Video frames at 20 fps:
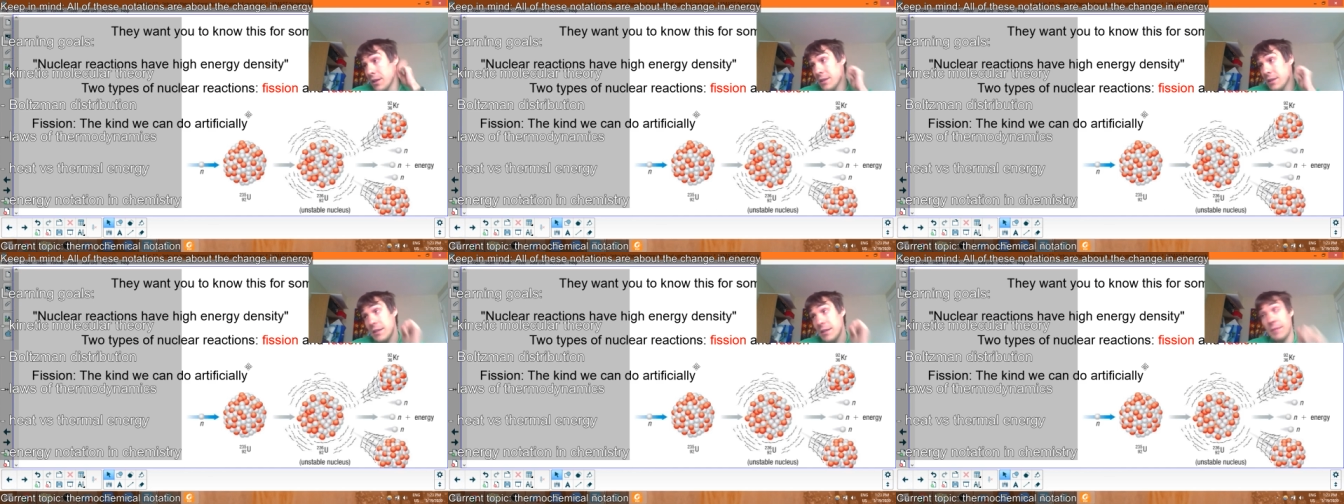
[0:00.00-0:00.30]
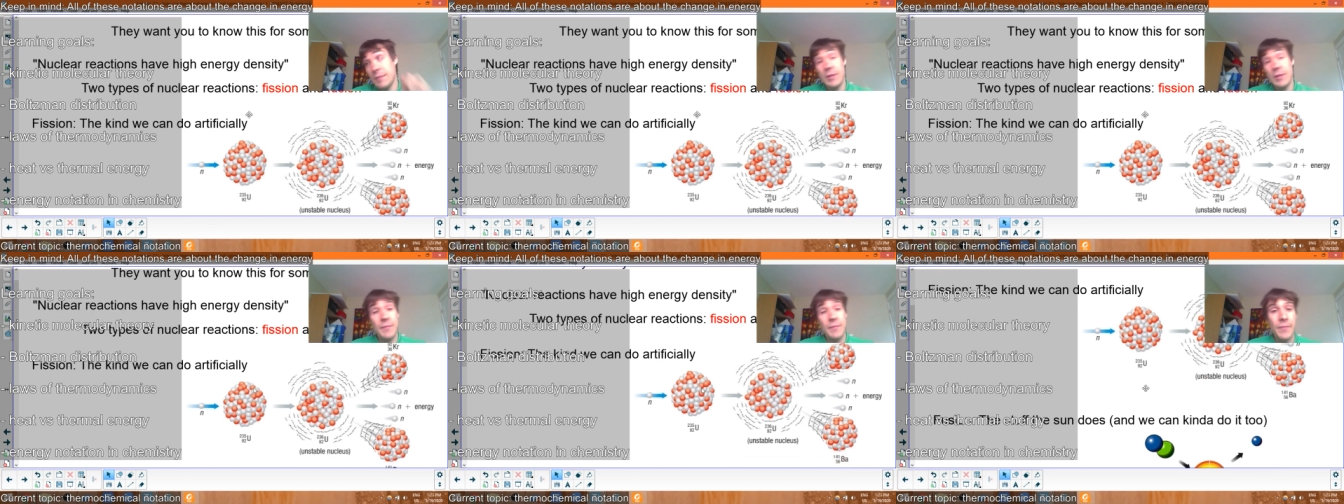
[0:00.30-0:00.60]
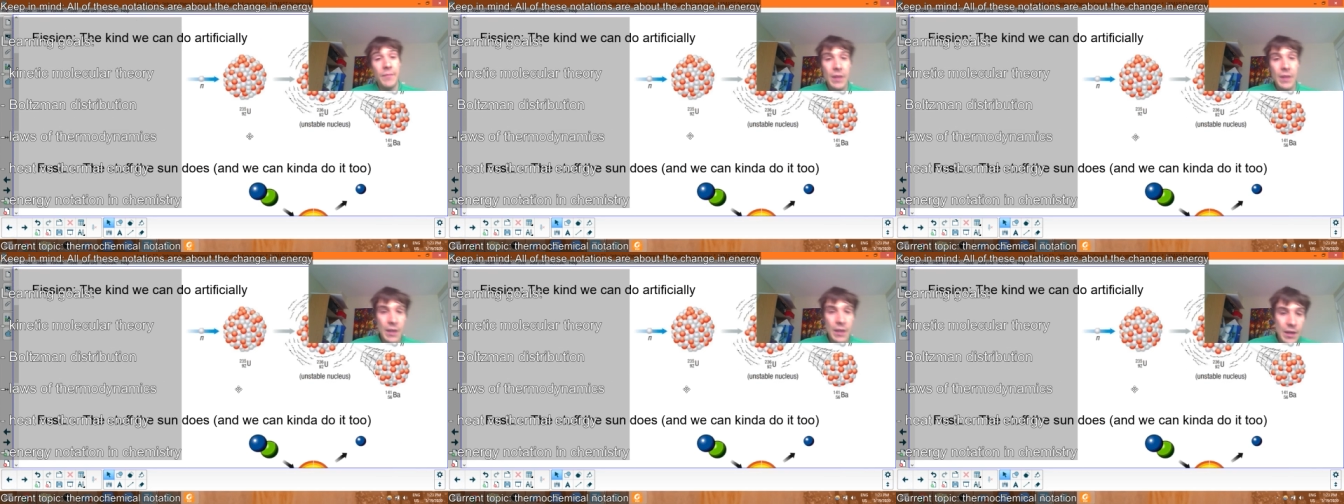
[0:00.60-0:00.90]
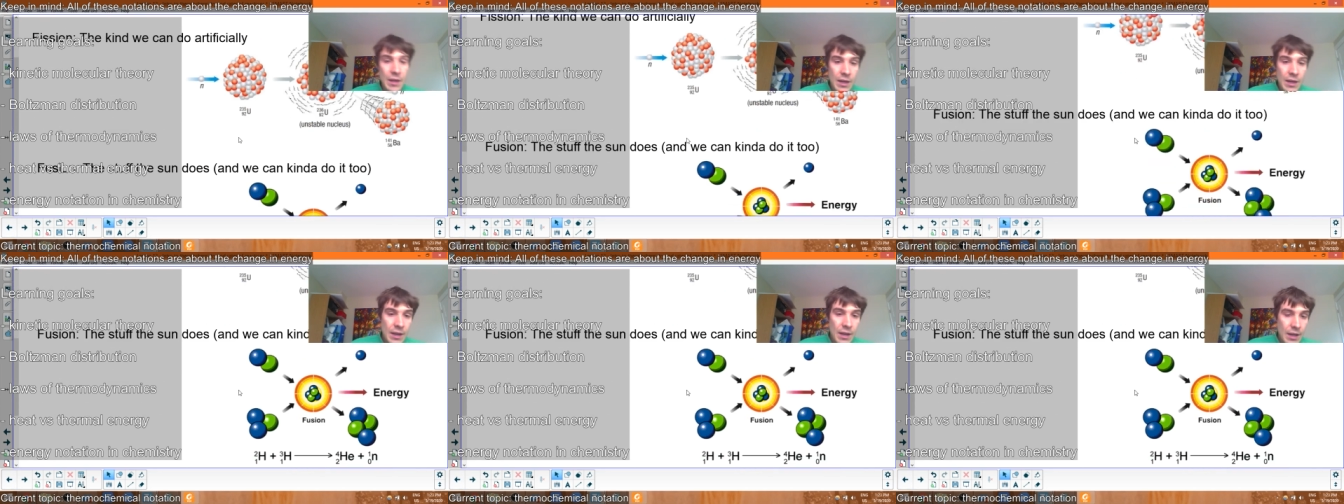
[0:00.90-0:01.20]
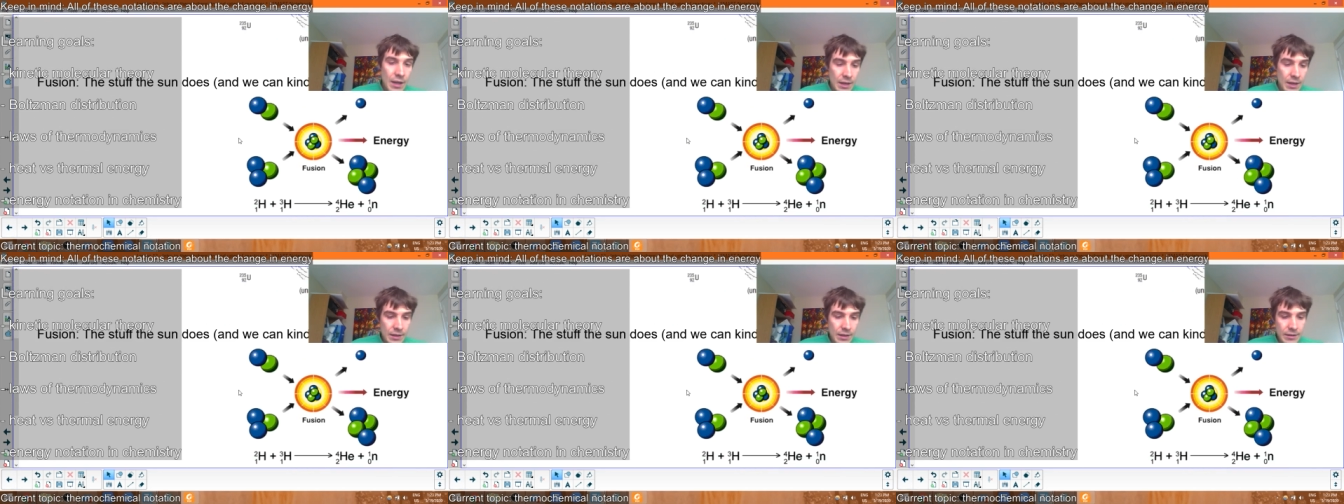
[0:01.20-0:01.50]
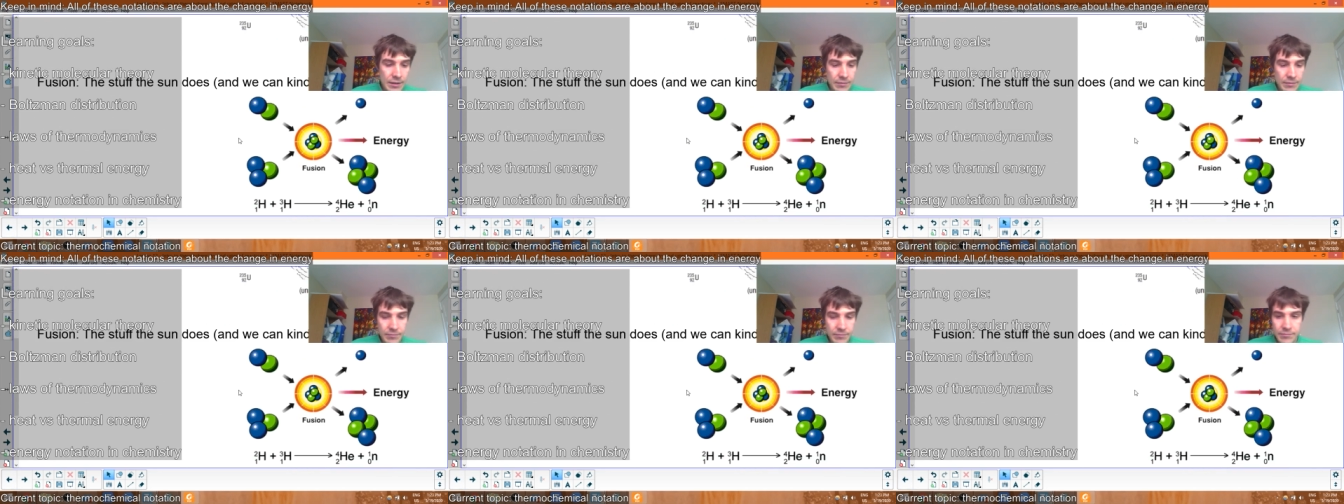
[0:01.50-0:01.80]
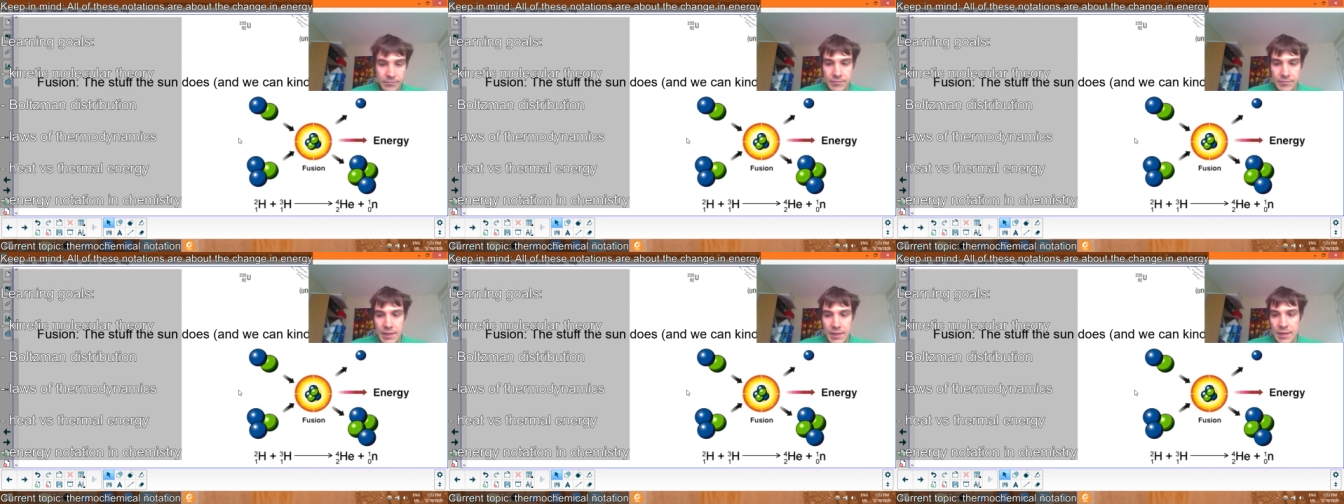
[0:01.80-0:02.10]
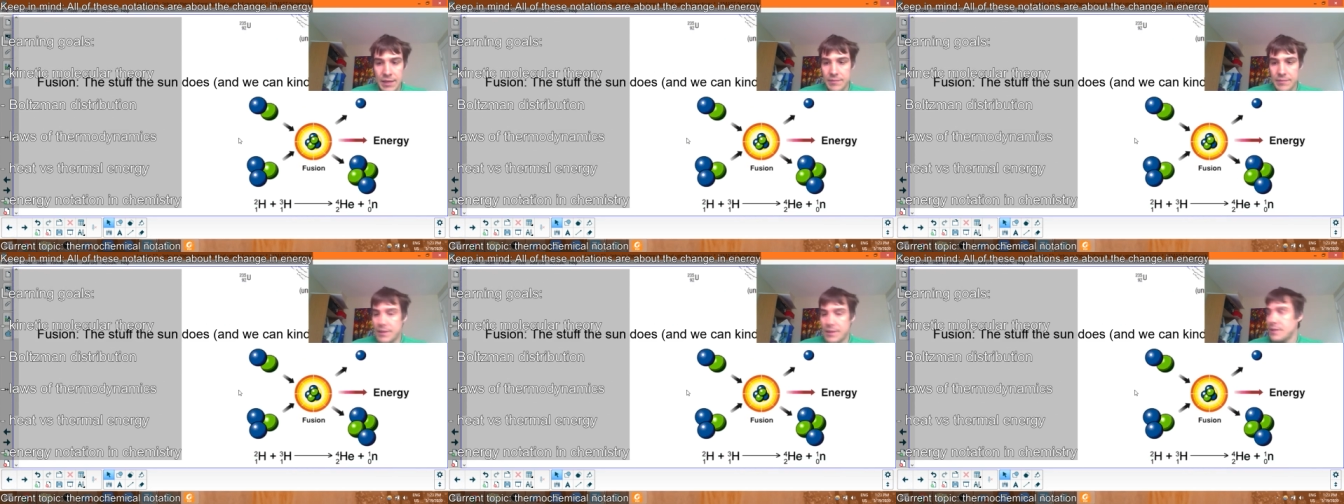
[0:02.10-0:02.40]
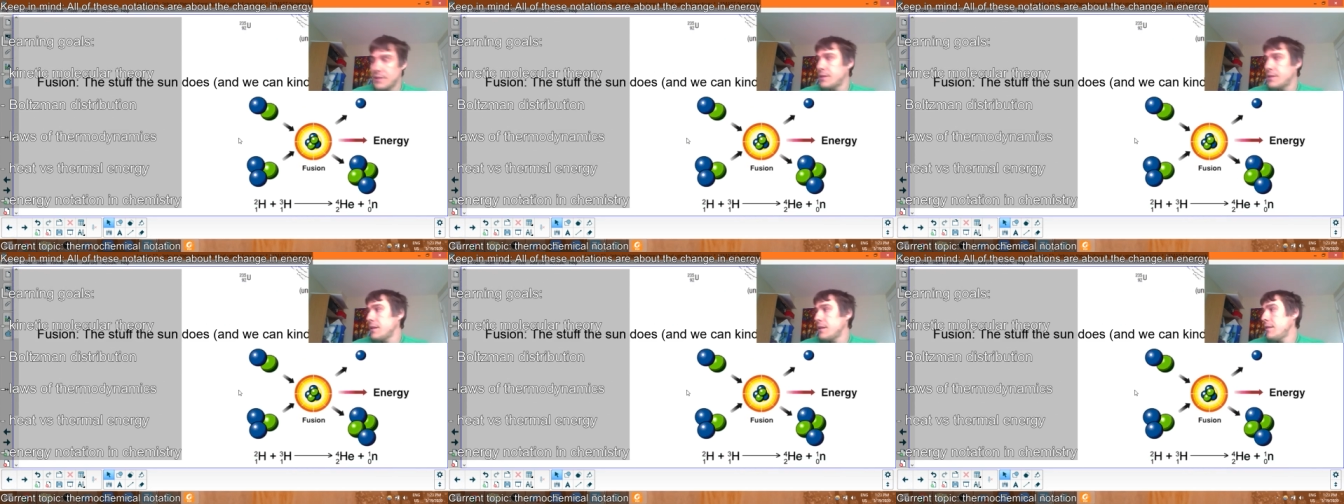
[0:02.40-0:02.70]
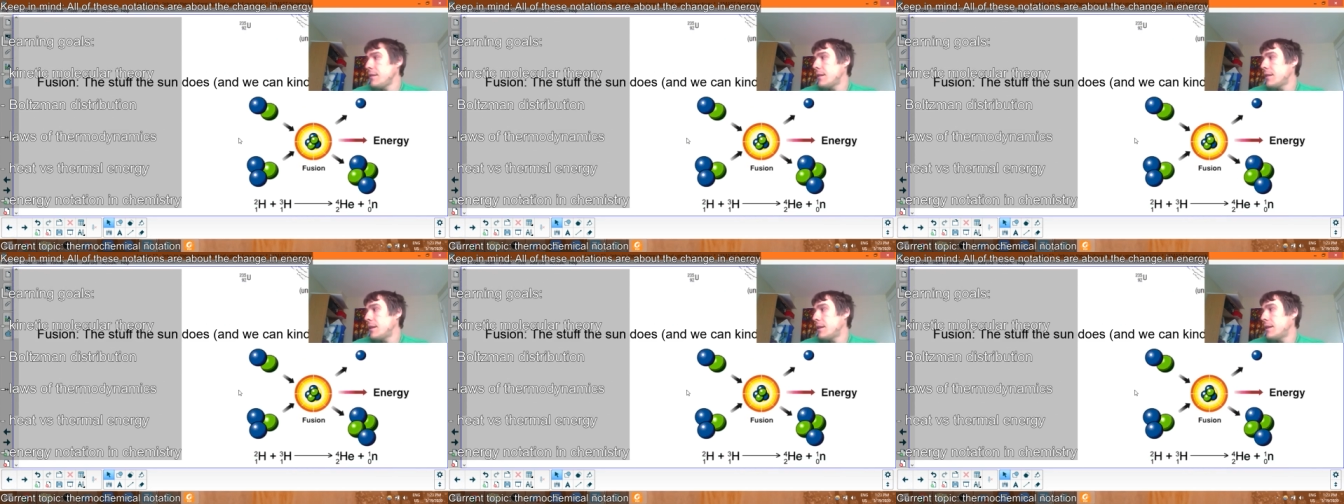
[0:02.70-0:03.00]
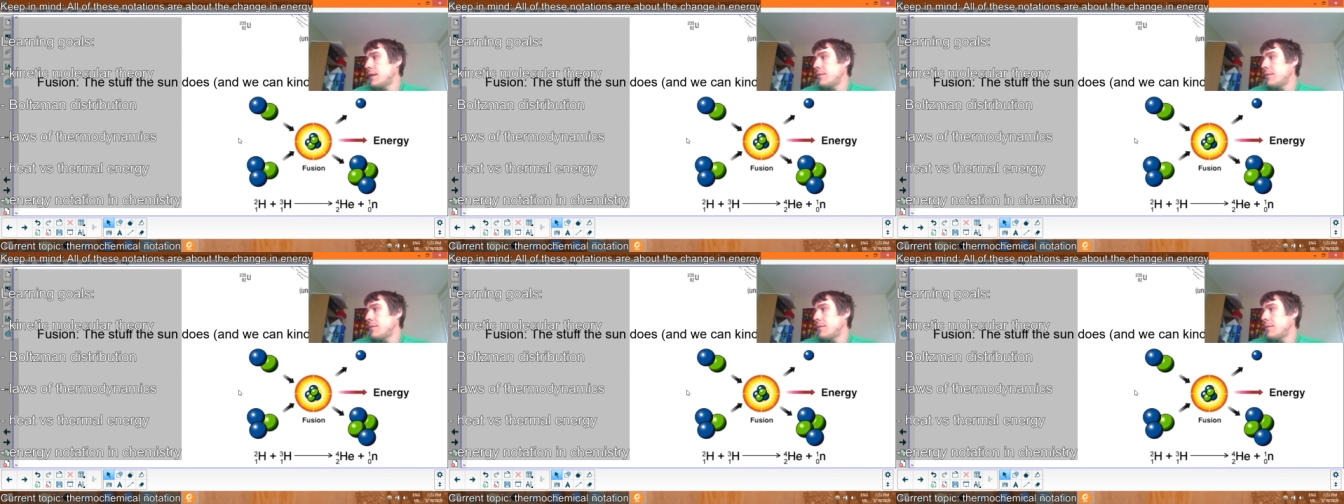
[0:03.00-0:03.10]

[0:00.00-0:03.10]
concept. Yeah, that's it.